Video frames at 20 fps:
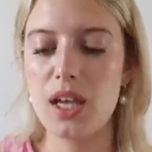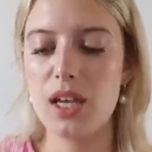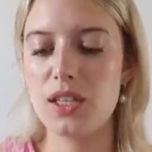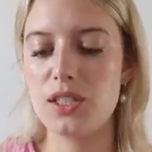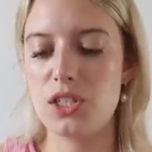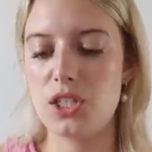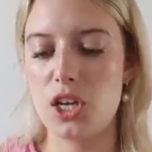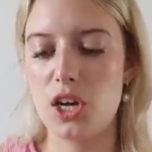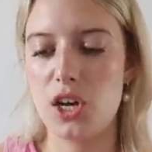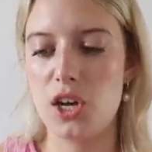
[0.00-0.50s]

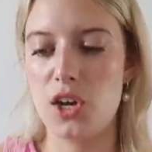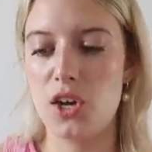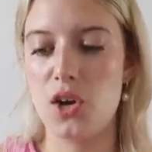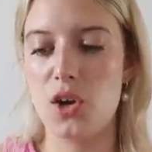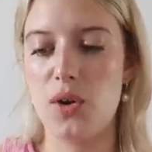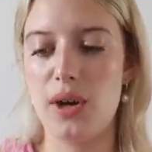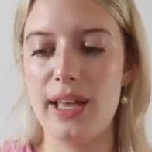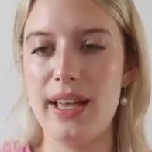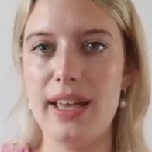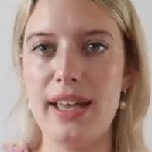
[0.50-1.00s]

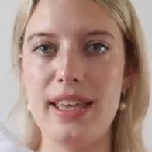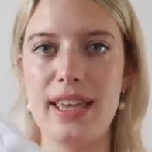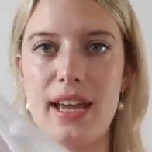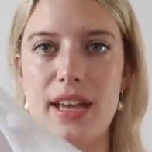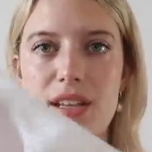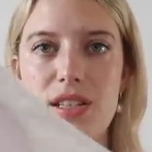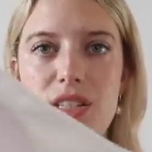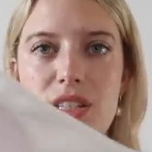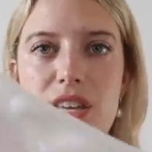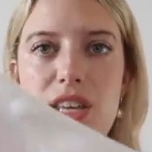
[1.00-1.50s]
So yeah,
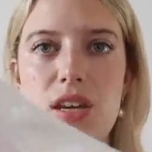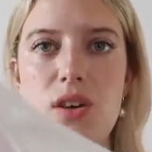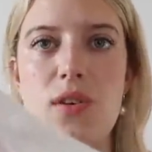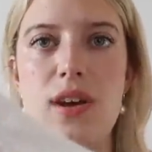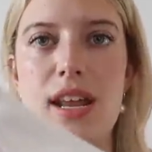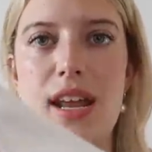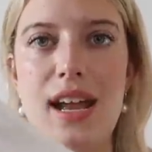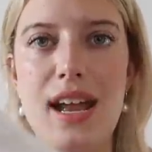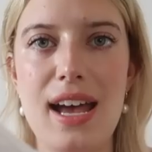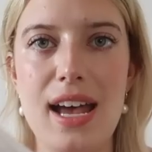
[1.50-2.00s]
it's cute
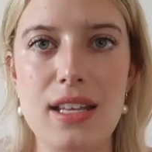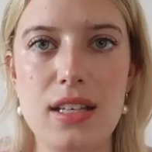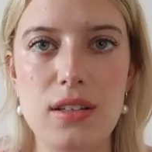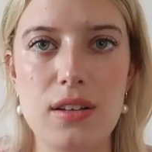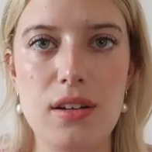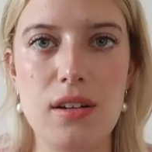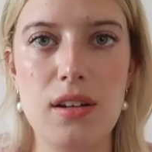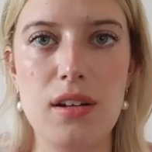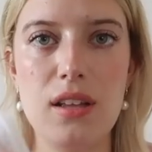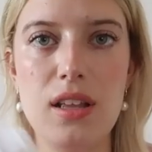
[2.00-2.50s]
and it has a
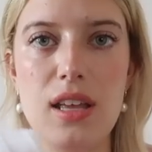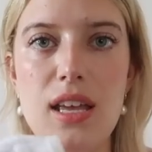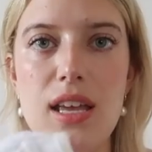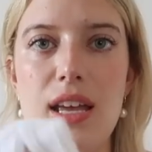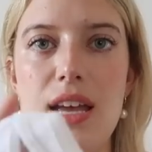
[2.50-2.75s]
little